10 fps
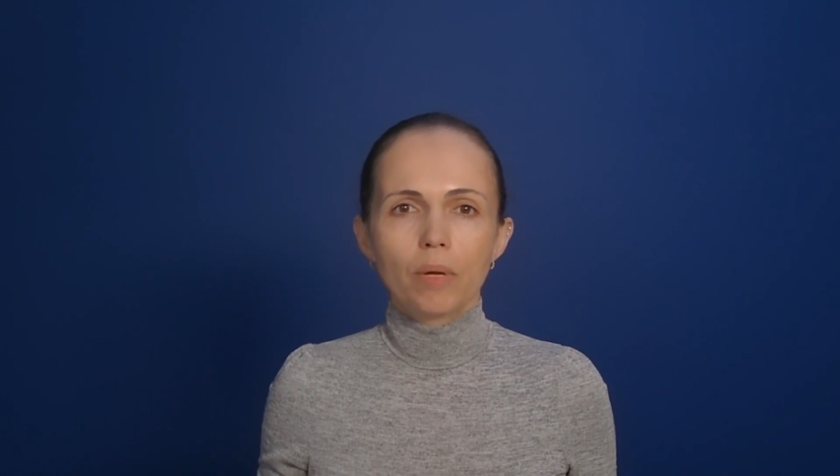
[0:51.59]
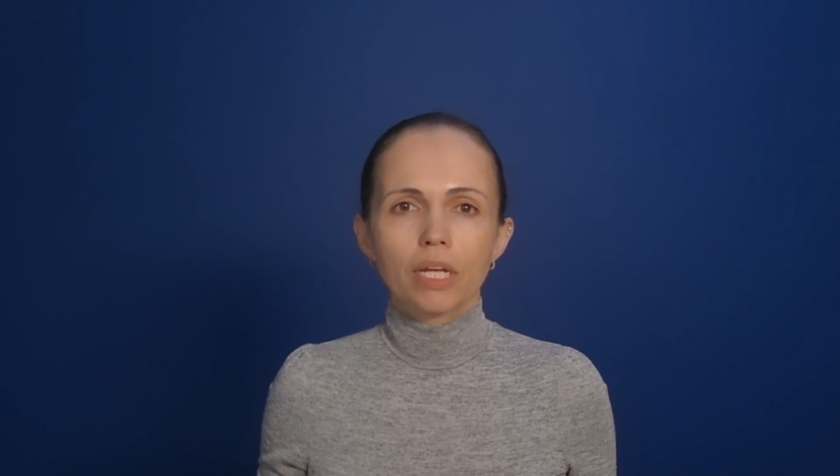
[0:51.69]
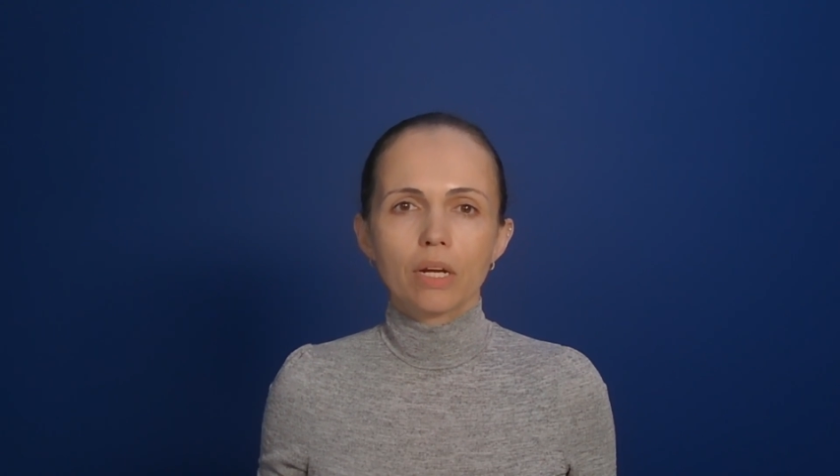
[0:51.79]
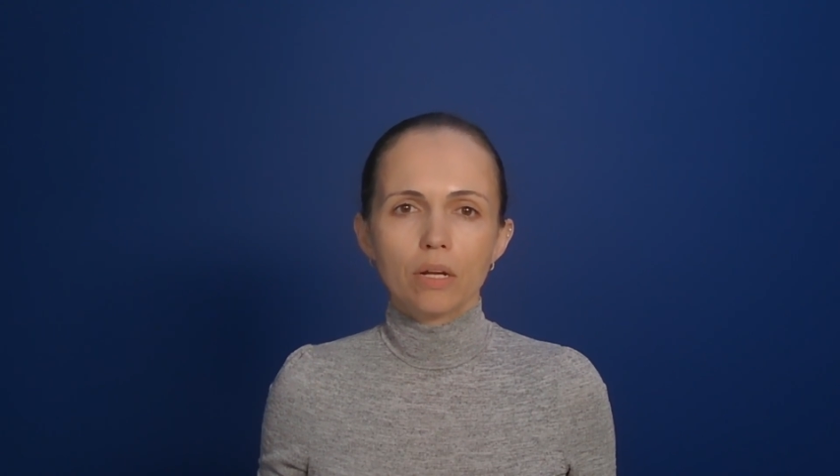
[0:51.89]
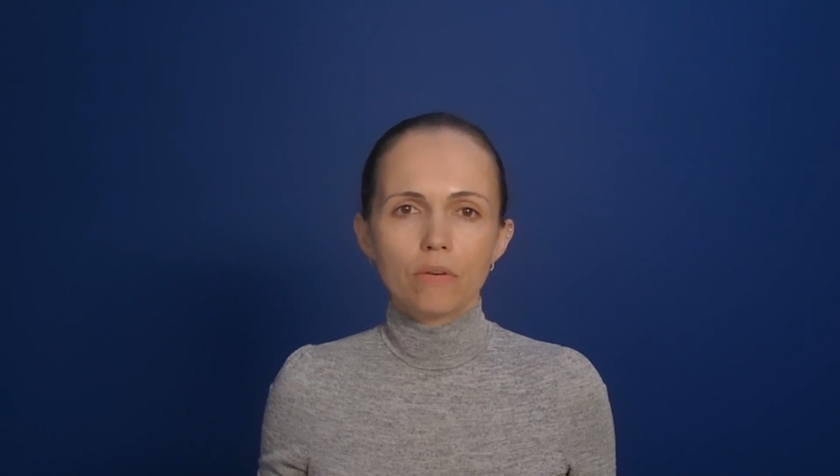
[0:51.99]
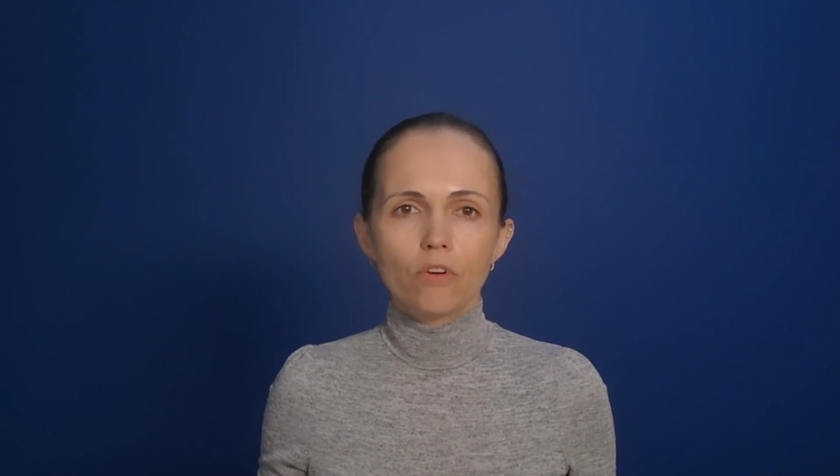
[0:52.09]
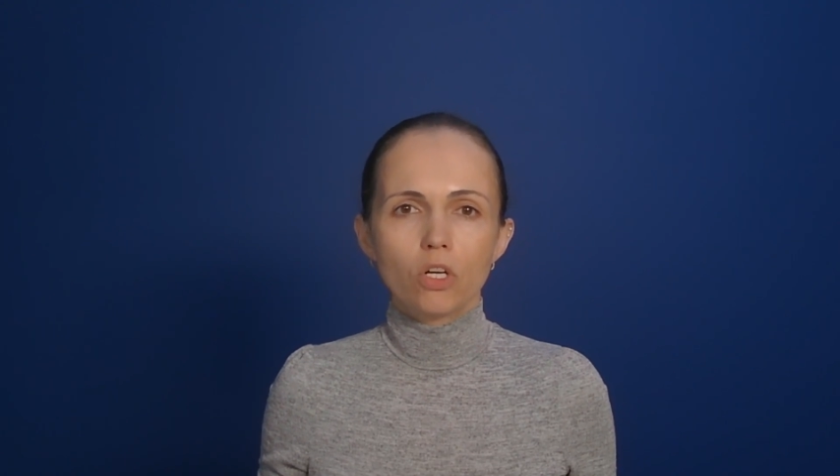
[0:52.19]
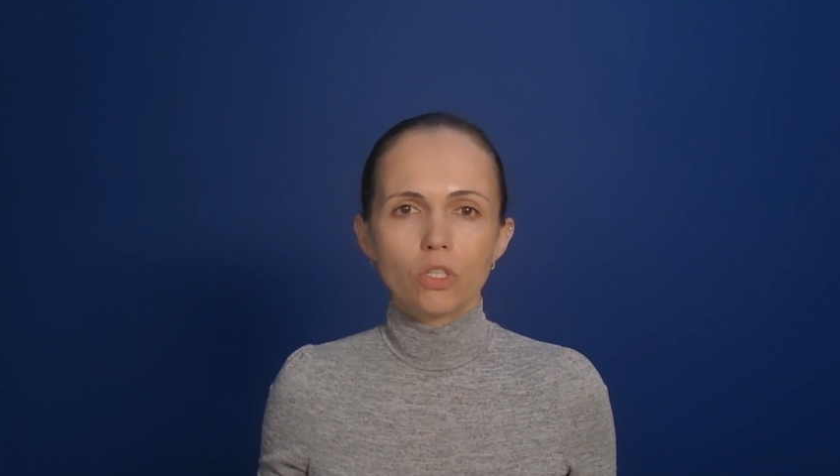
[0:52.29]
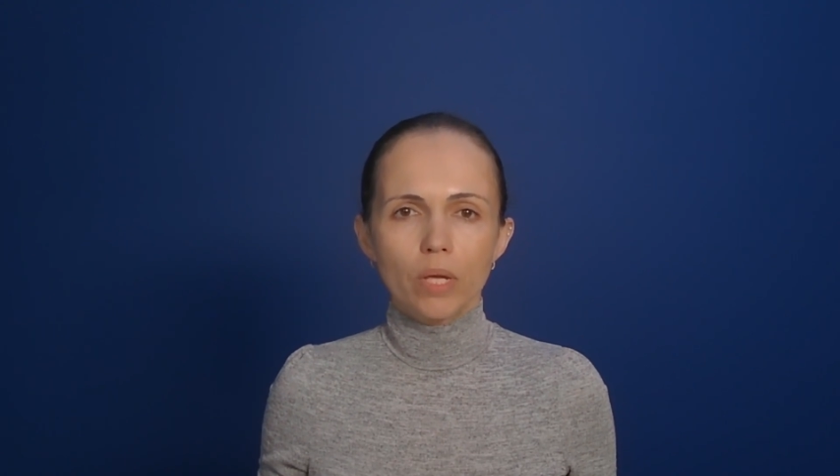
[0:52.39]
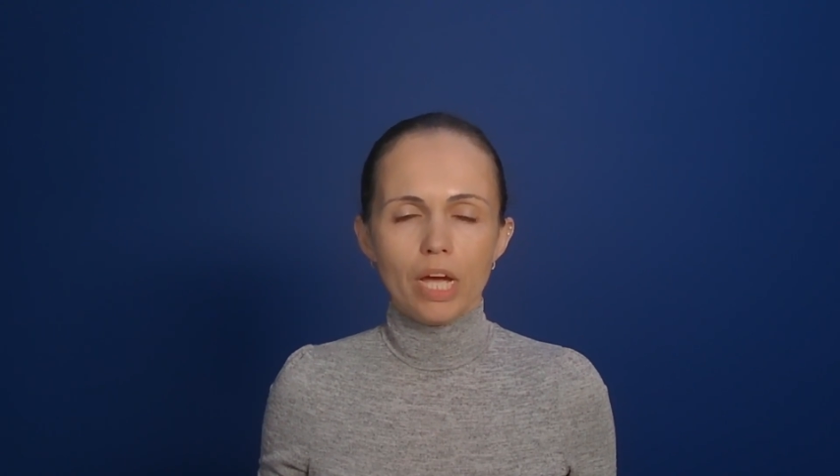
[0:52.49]
but can
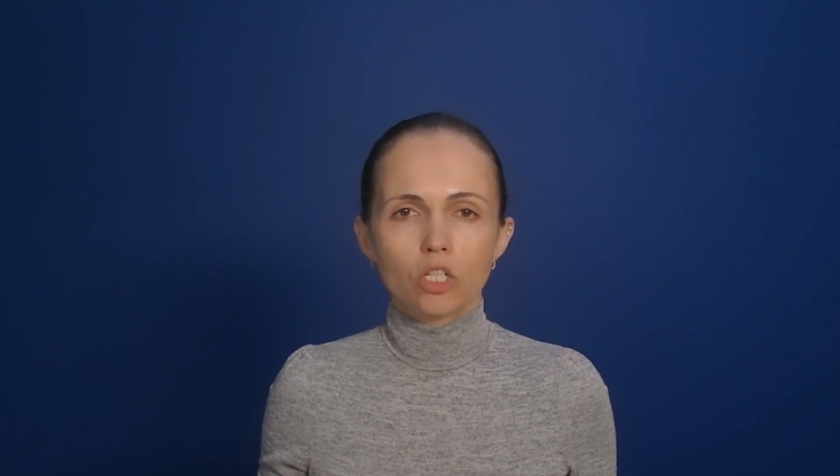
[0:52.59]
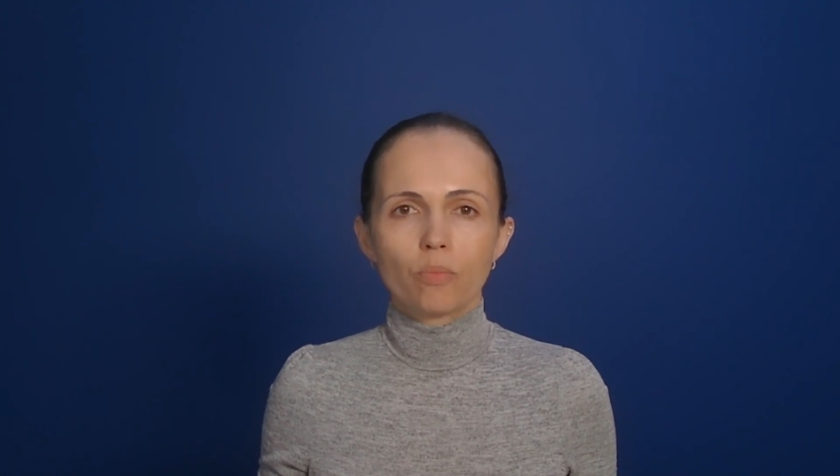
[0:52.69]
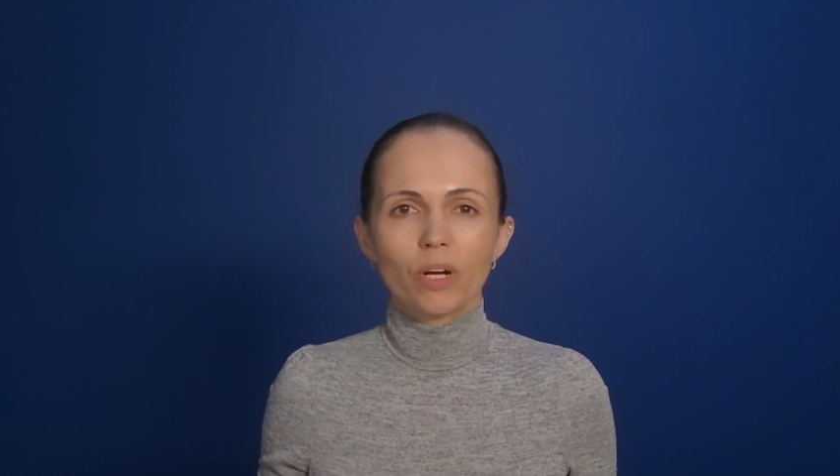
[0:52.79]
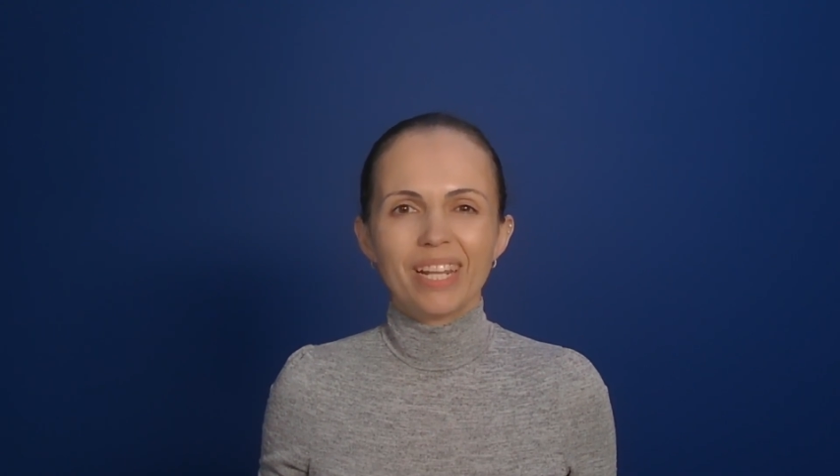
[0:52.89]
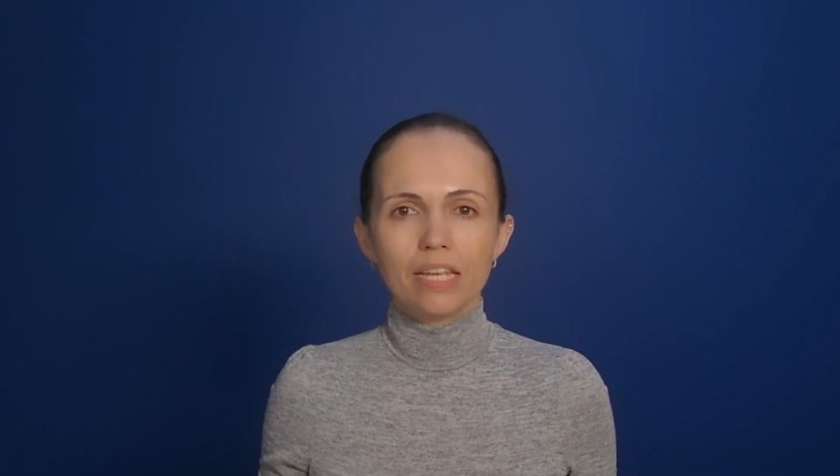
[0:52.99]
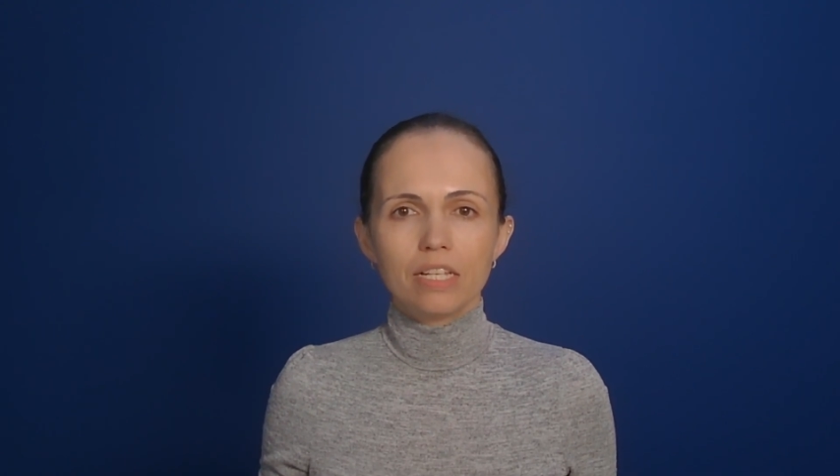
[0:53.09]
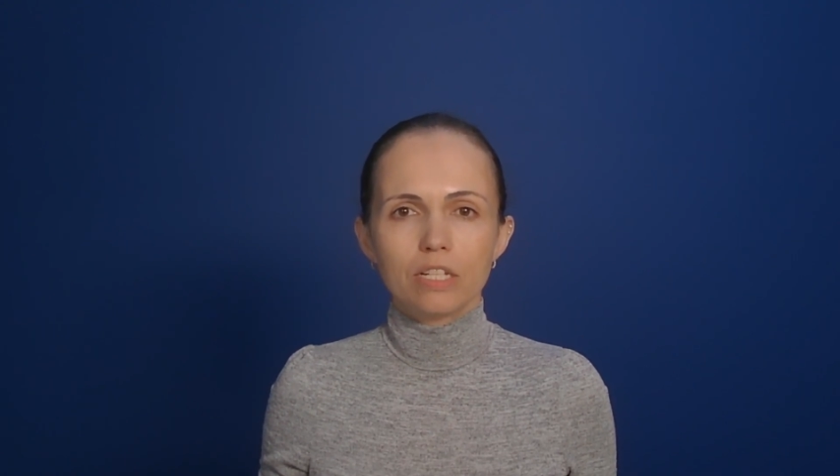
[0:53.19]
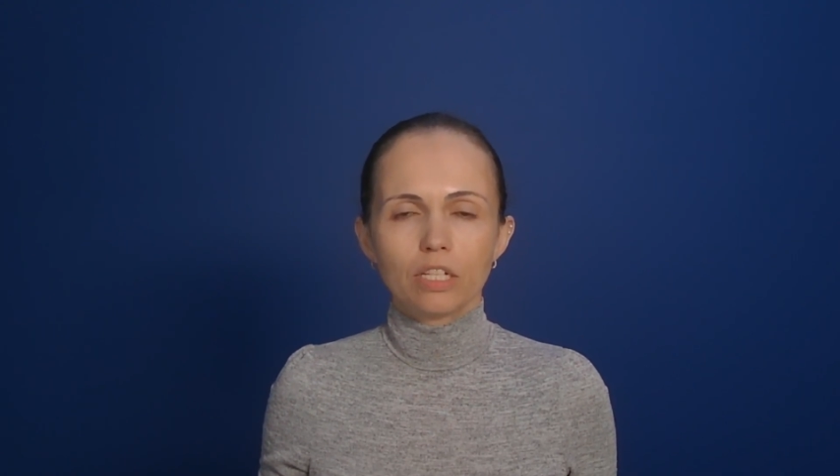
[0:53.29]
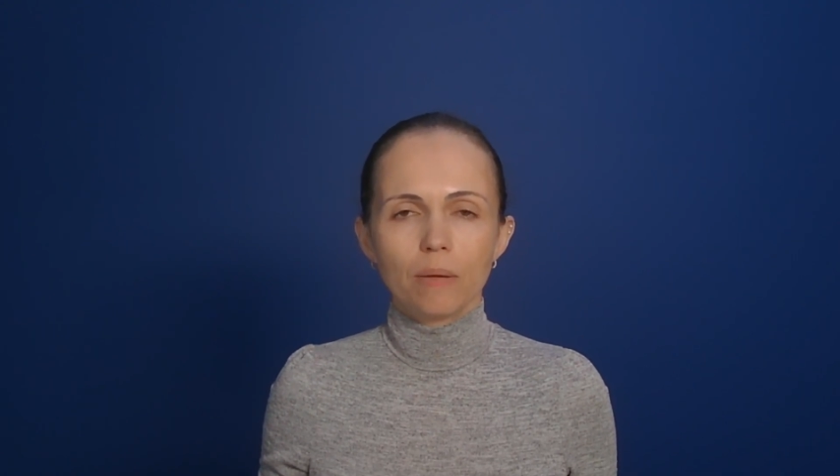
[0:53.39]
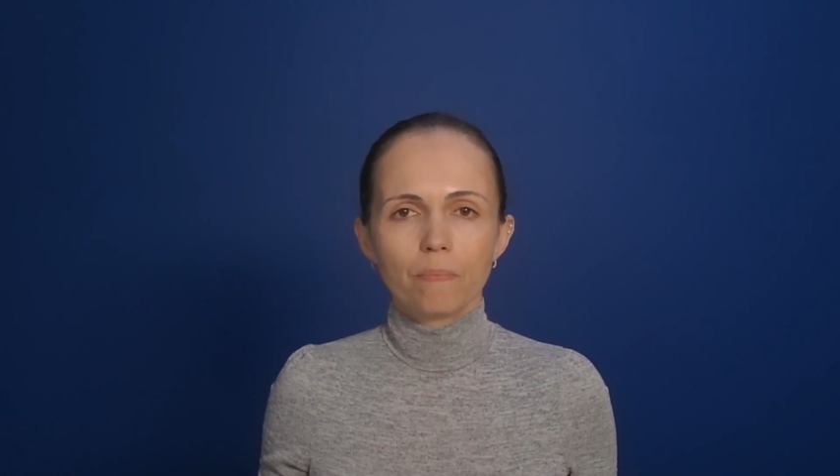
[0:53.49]
convert to cash pretty
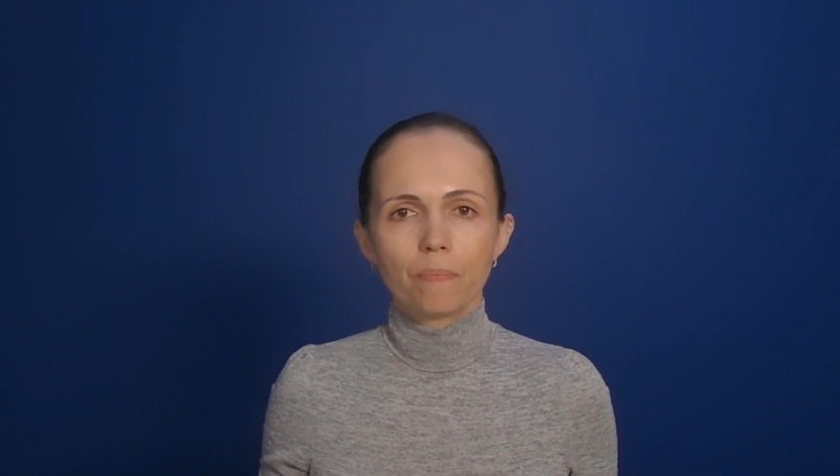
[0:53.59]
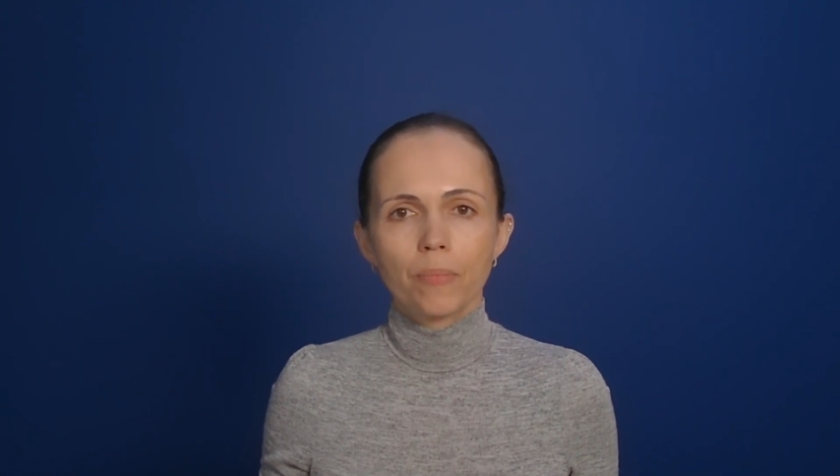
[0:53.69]
easily.